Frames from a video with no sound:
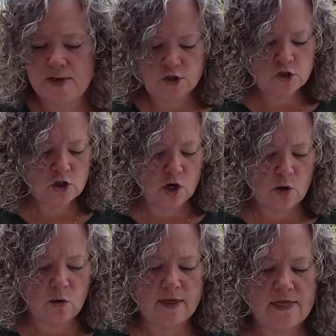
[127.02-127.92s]

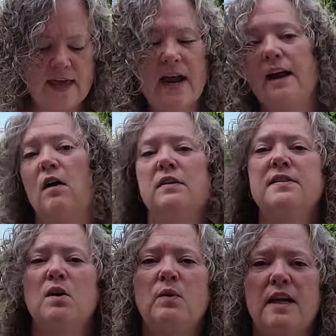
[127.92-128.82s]
So then I
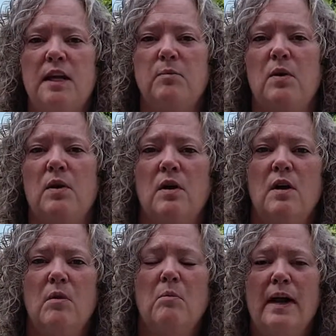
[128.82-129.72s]
also keep
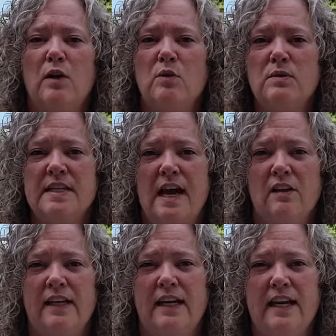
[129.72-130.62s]
my own
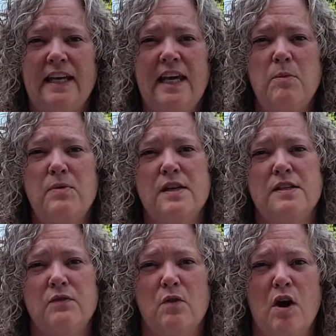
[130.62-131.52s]
tally, and I keep
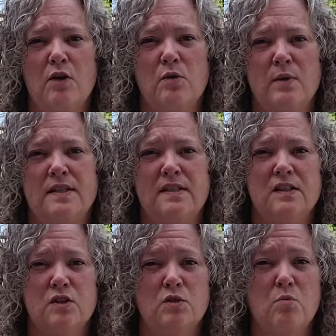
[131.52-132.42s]
this for other reasons.
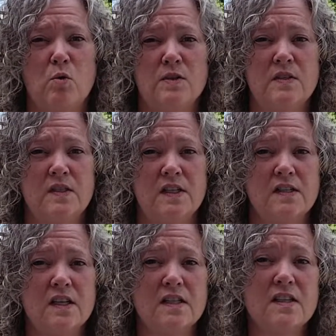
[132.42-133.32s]
There's more
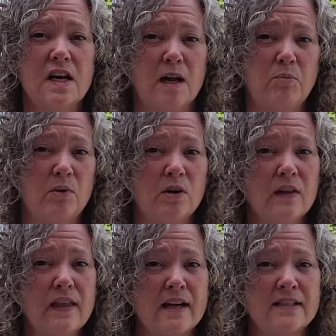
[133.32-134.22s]
statistics that I put
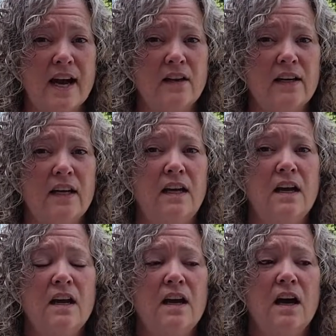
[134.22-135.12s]
on that tally
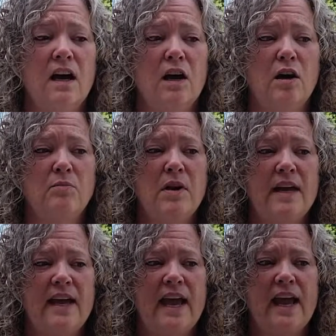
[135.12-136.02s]

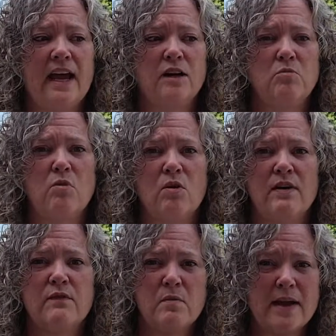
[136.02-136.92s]
and more
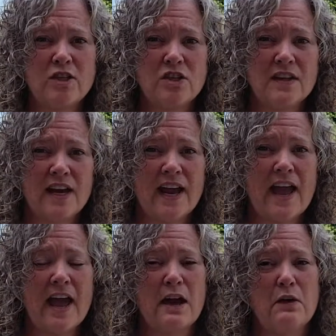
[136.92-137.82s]
information that I
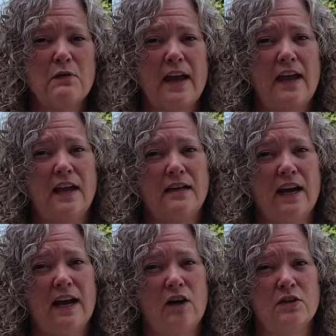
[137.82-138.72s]
have, and
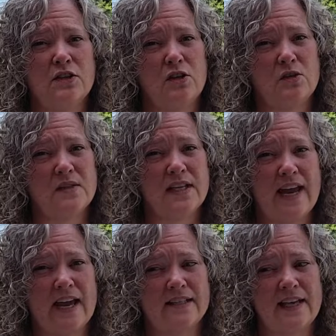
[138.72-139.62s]
I also use it
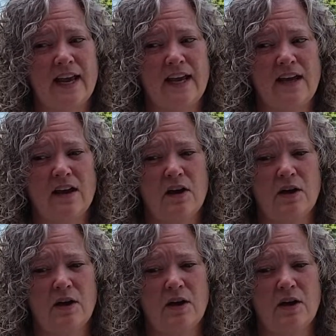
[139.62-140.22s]
as a